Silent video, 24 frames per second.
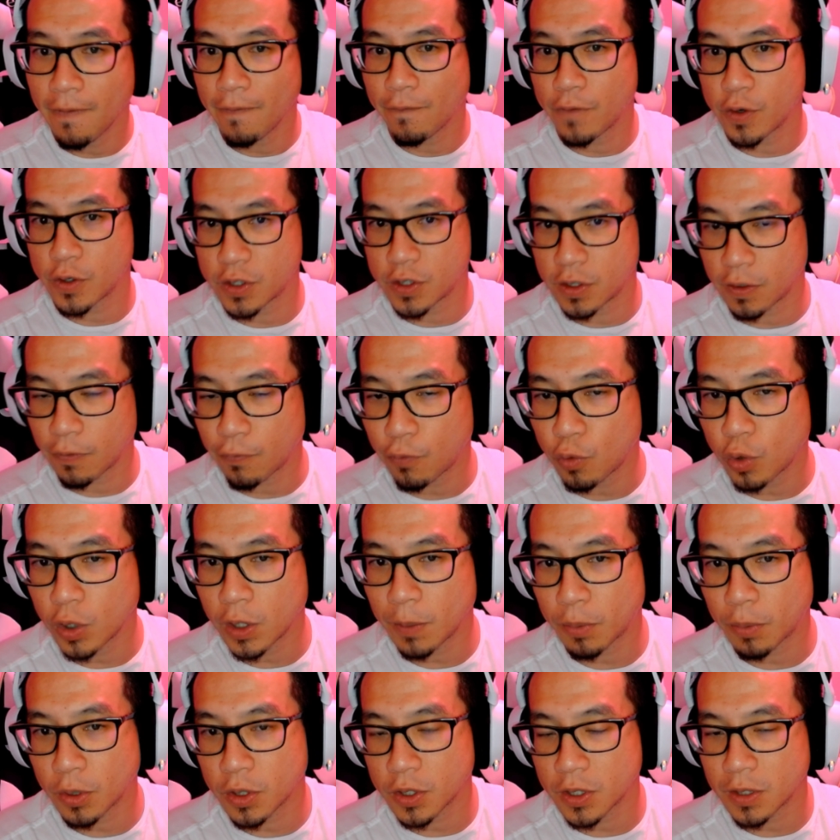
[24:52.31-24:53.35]
versus a
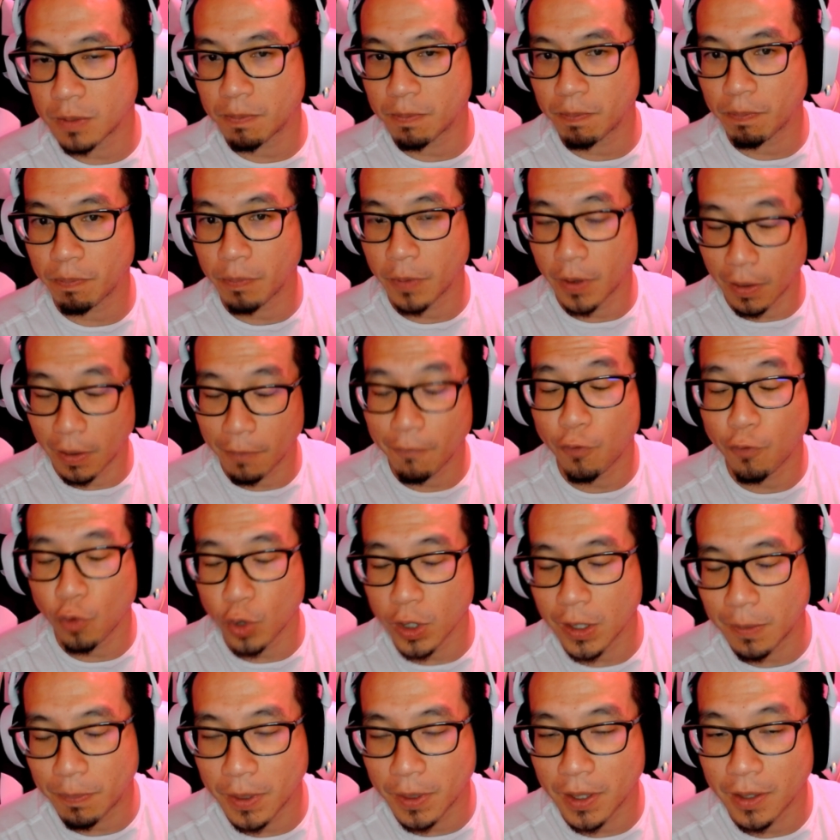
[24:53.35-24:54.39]

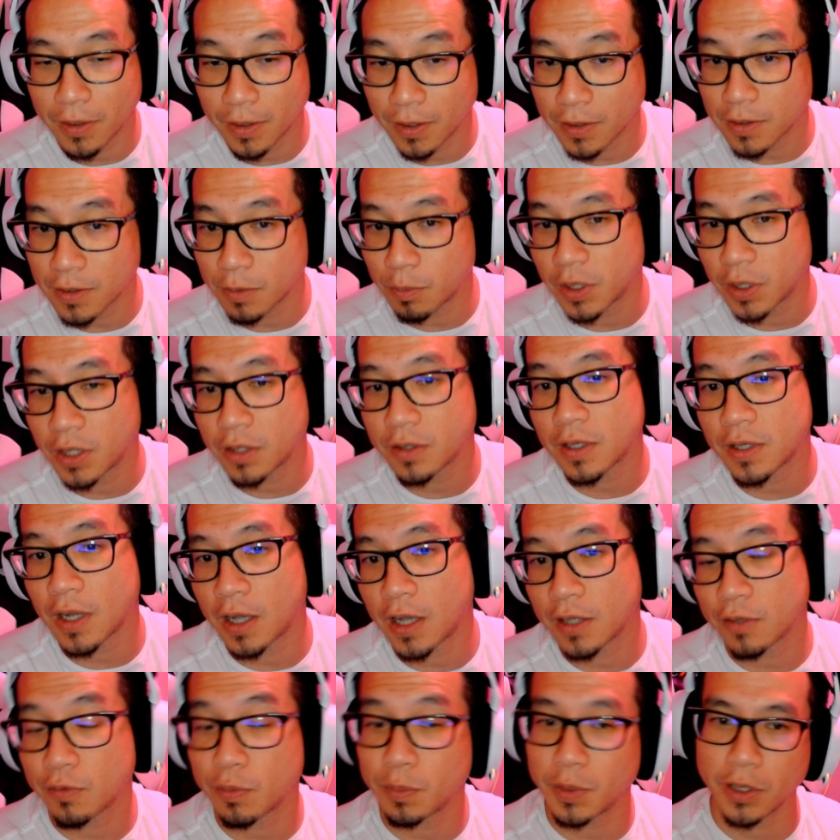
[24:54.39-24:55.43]
40 ping that someone else
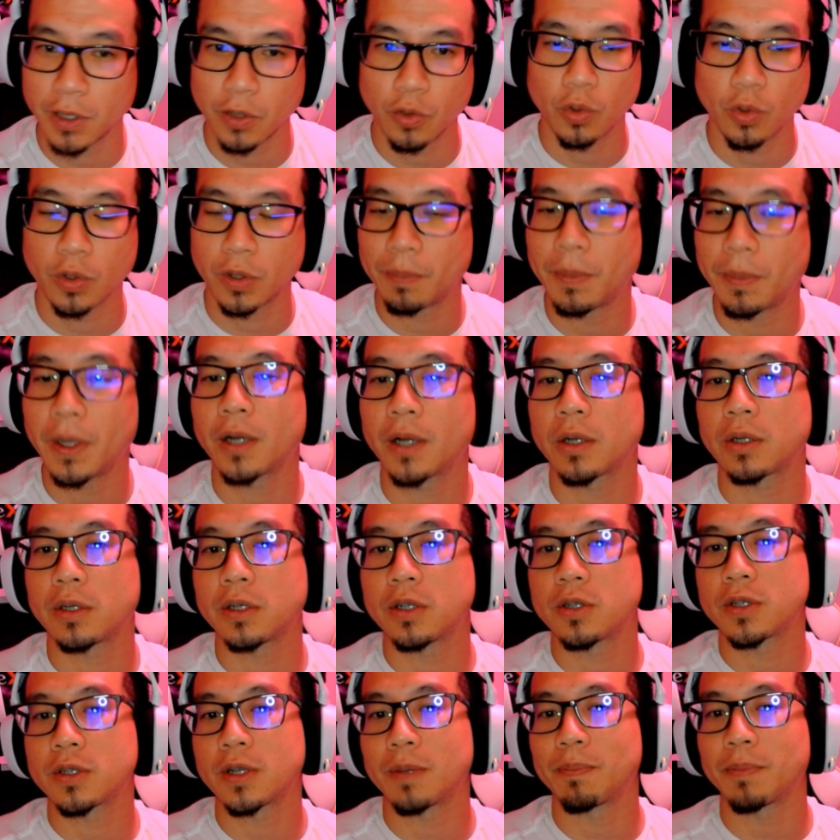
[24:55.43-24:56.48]
has from like North America
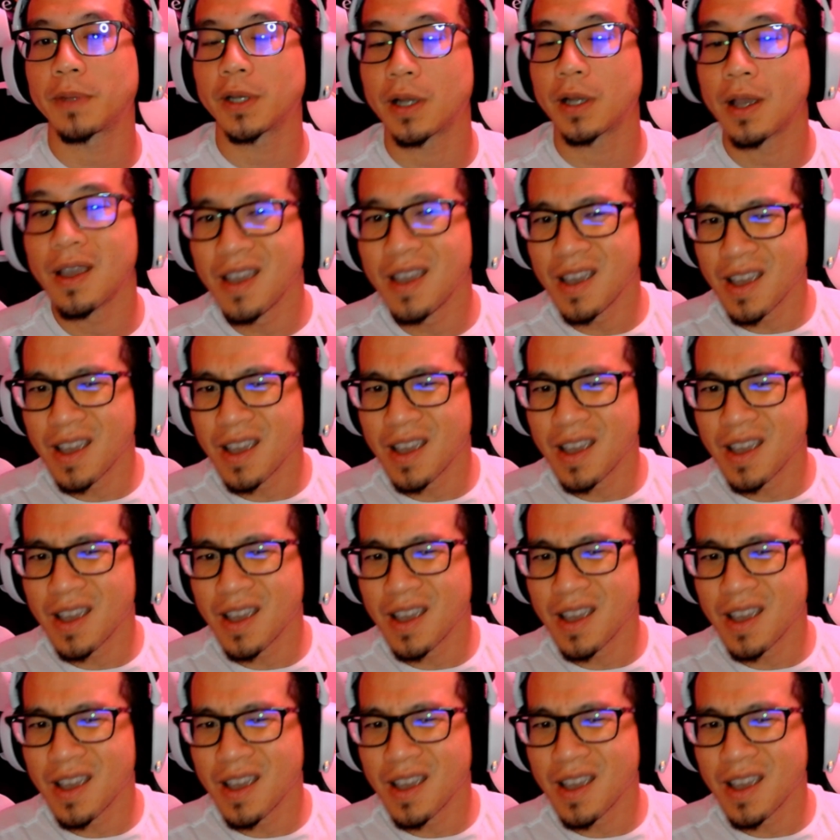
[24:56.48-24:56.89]
or something,